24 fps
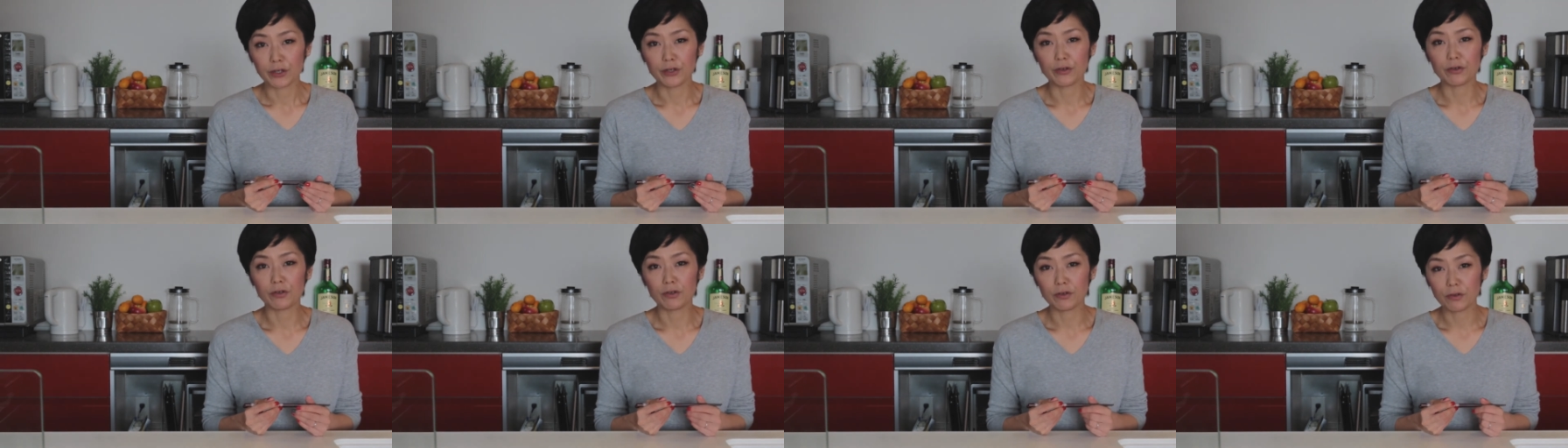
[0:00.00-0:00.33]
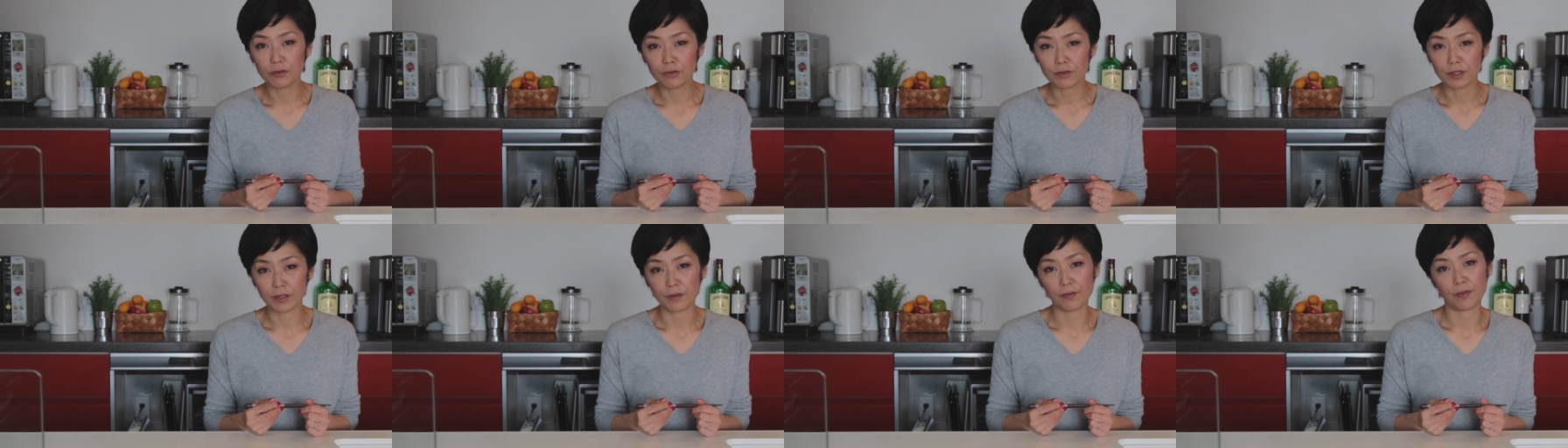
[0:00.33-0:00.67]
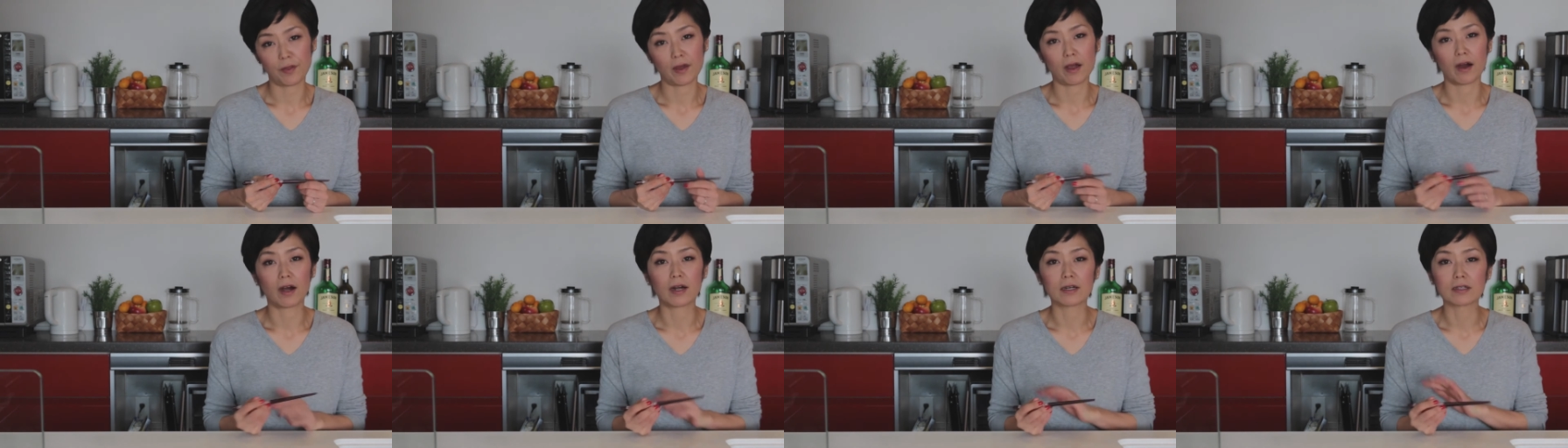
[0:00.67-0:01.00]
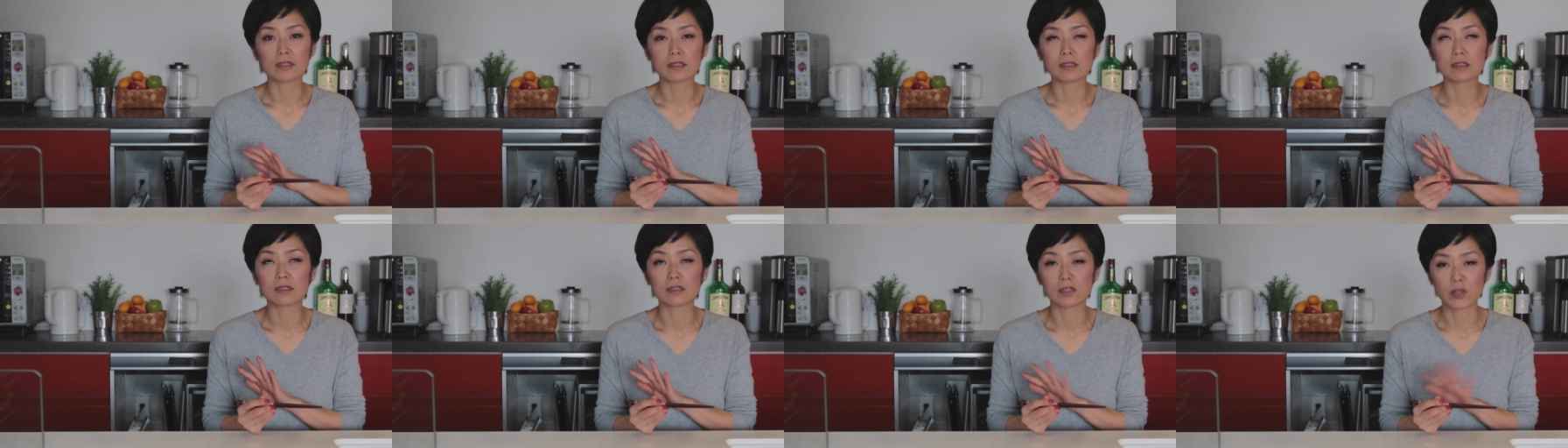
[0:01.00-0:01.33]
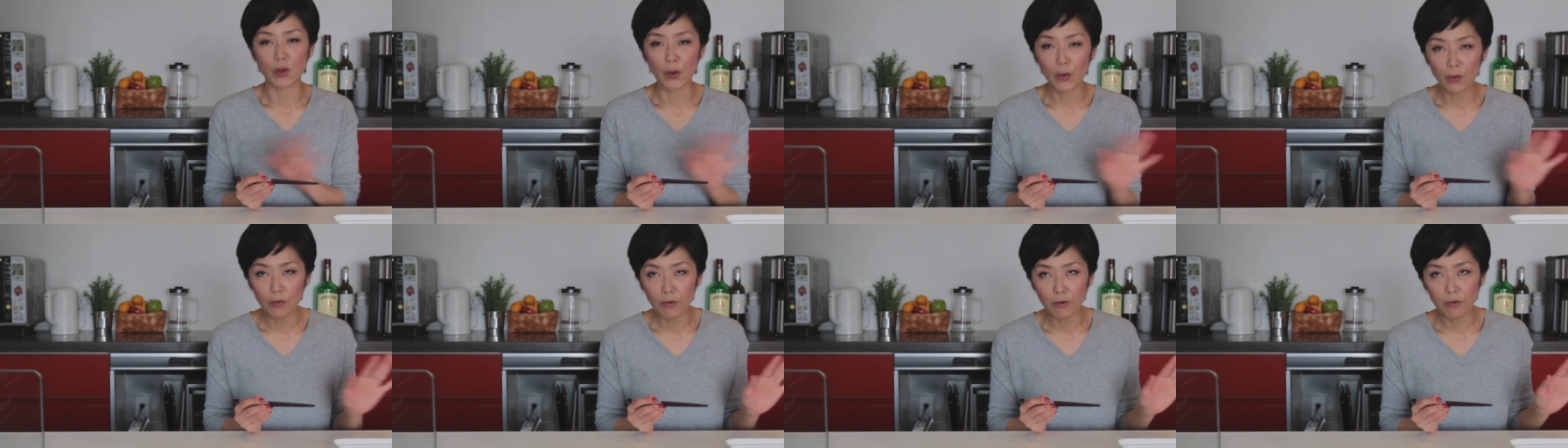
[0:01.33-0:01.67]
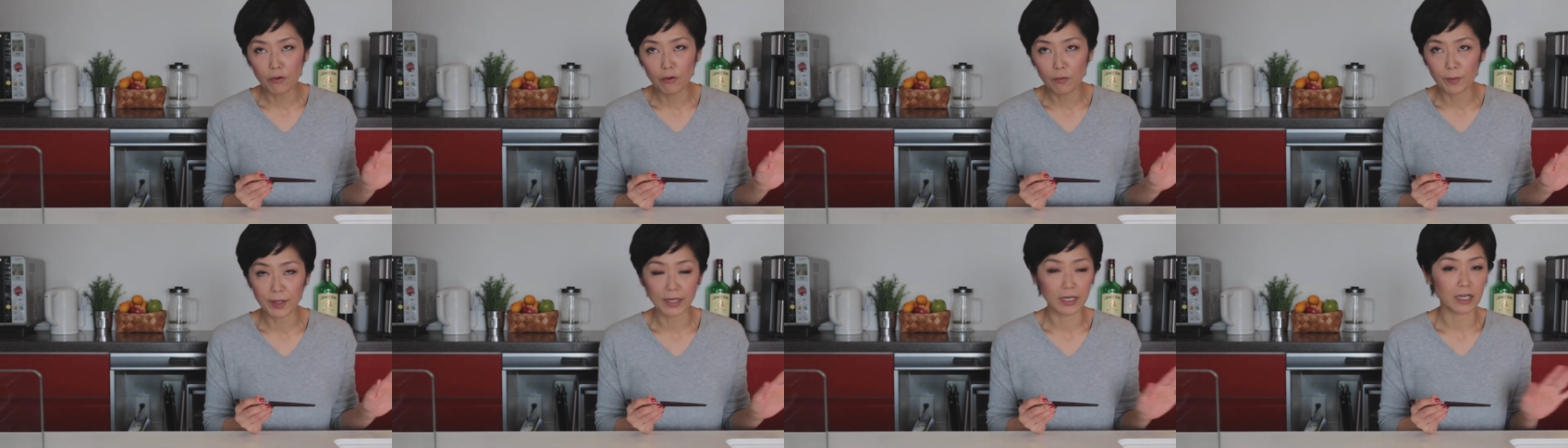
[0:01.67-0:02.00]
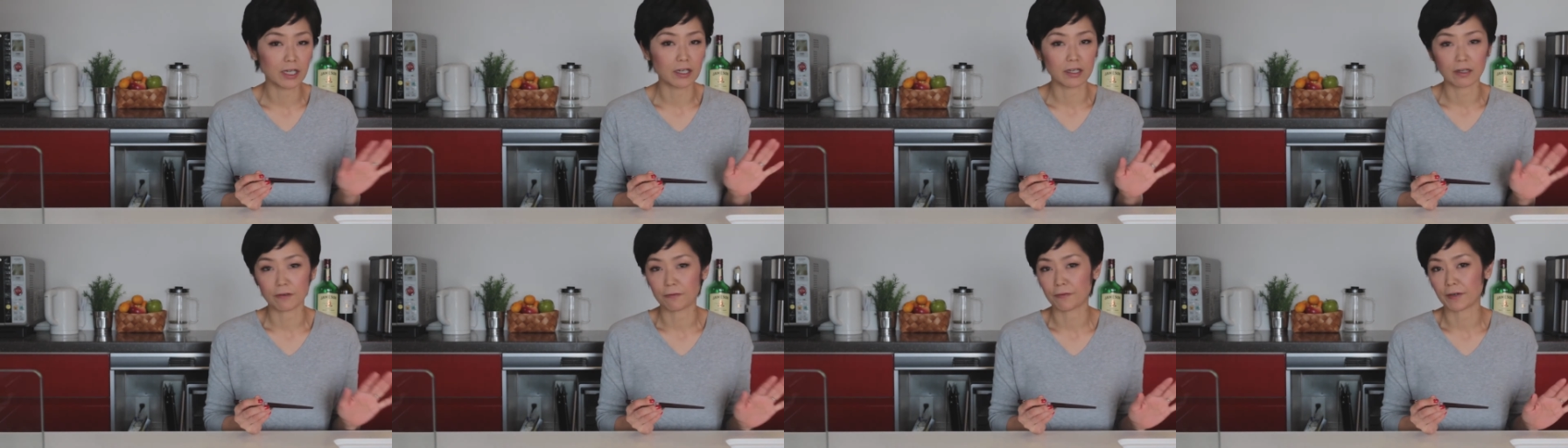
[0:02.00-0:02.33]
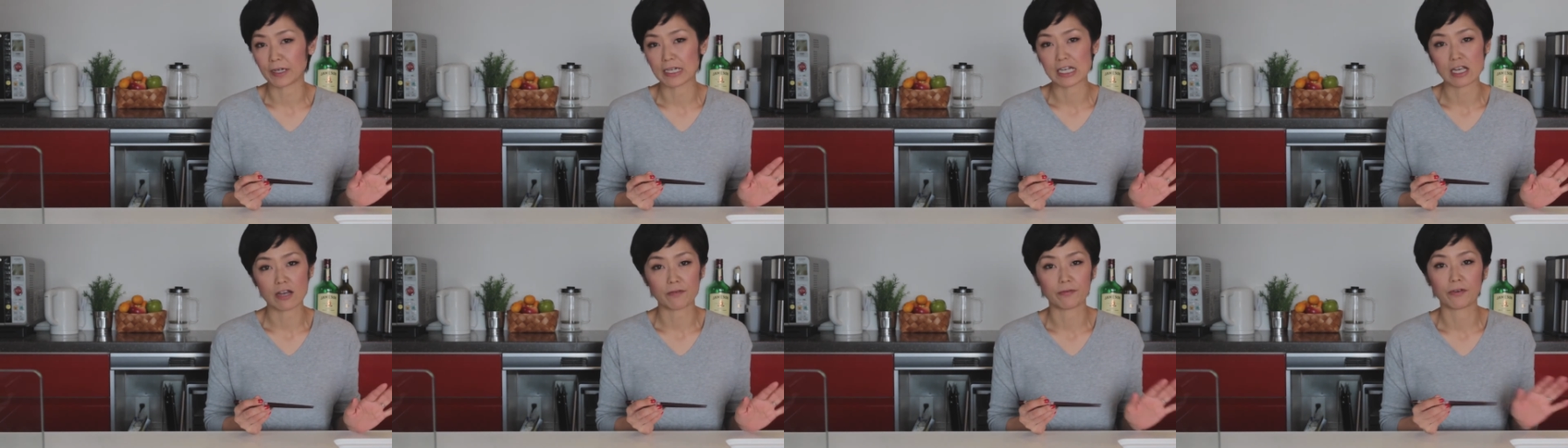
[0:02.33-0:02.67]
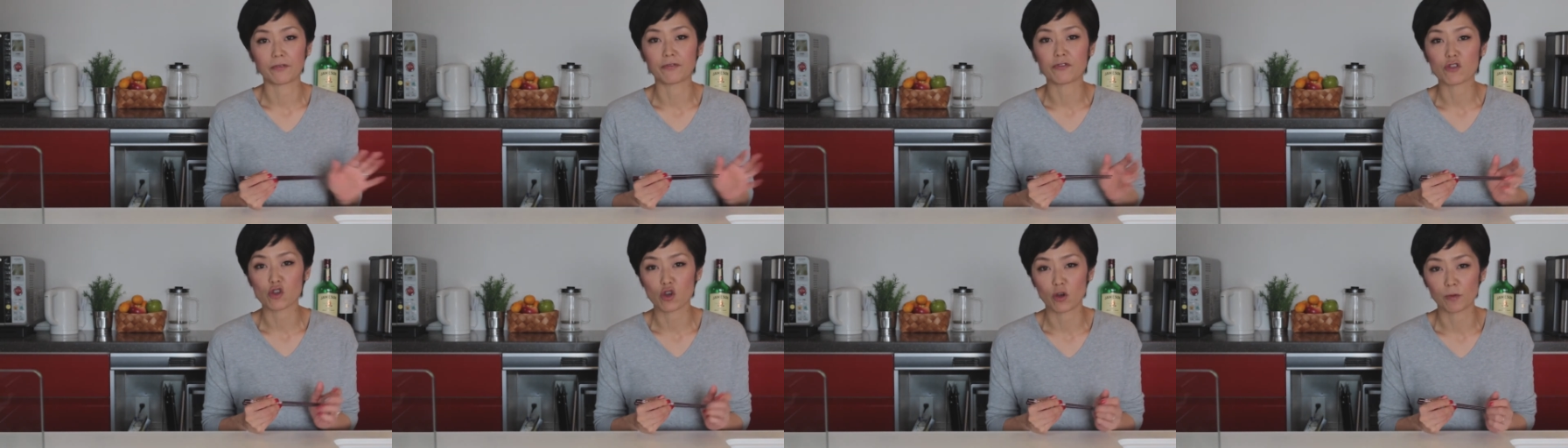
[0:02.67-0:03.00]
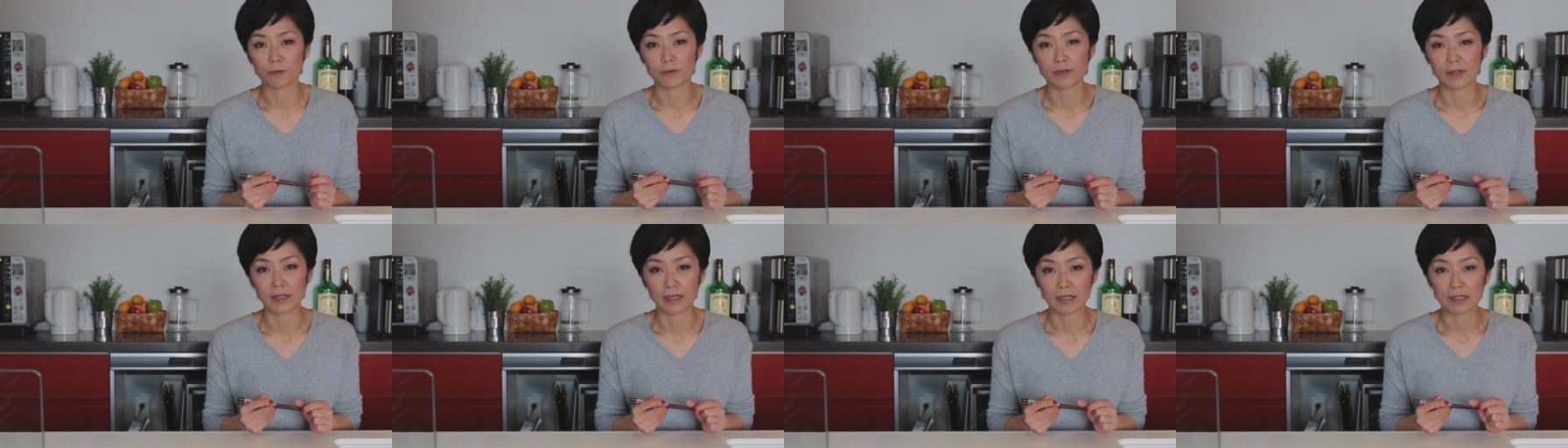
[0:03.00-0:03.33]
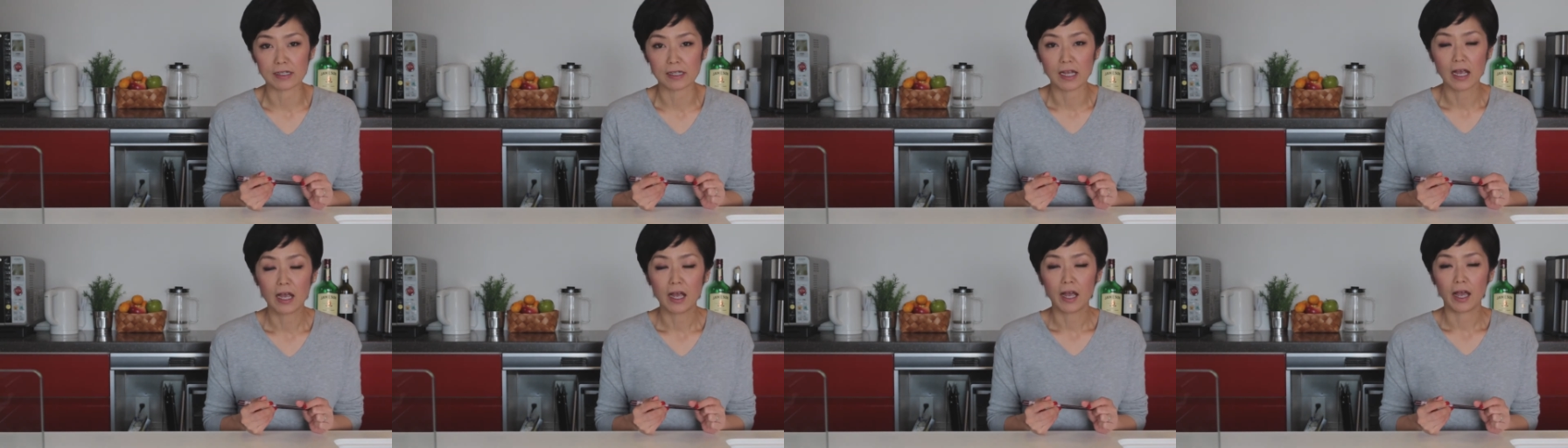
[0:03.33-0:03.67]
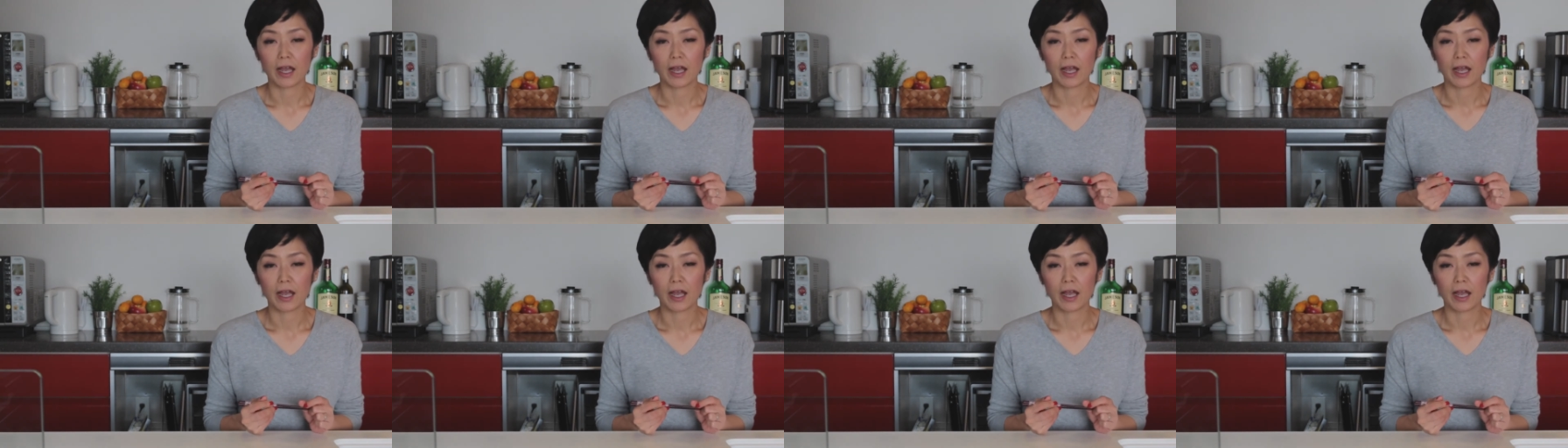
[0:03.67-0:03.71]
you notice there are so many different types of chopsticks